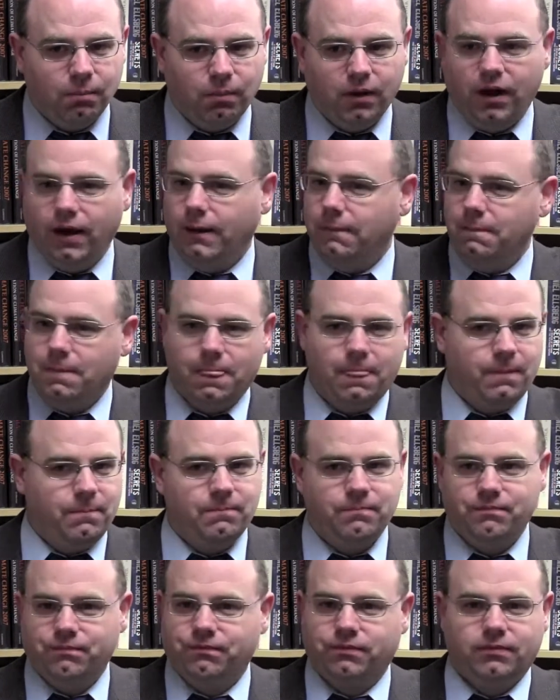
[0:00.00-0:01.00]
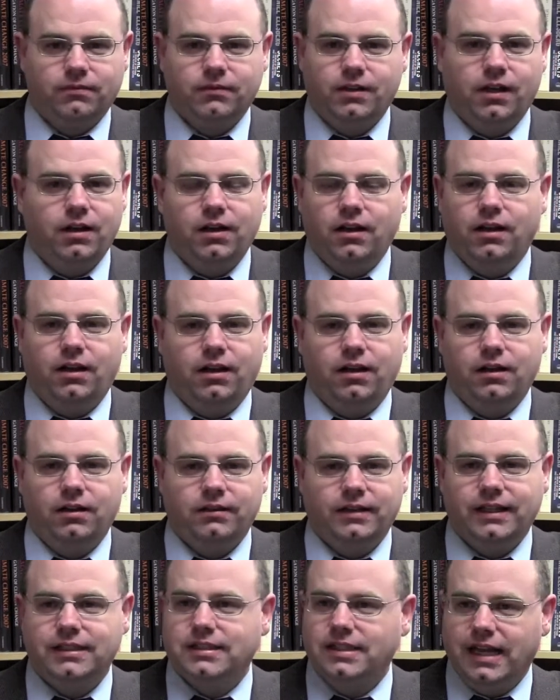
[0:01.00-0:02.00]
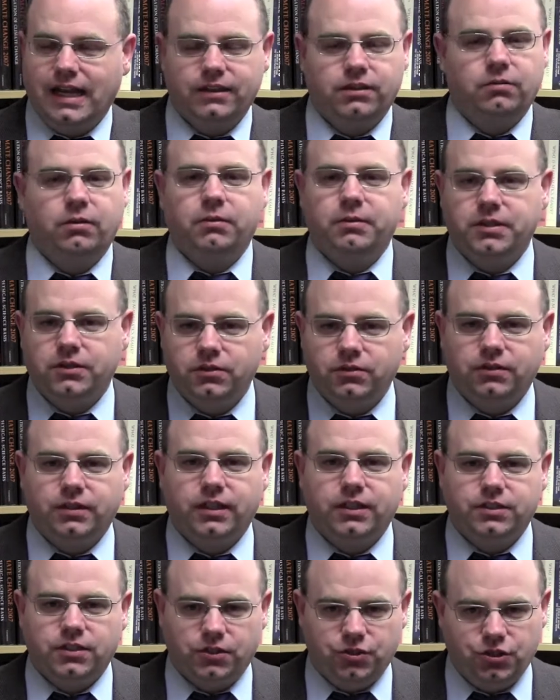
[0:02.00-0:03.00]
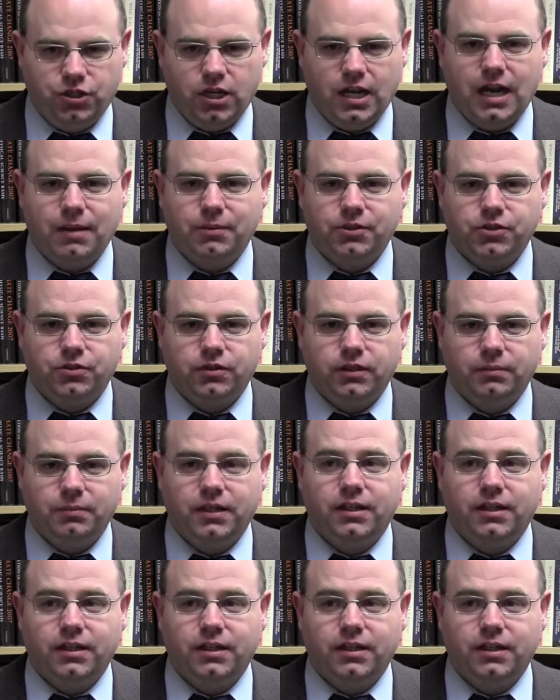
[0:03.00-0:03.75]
but uh-uh, that's not the way we do things in geometry,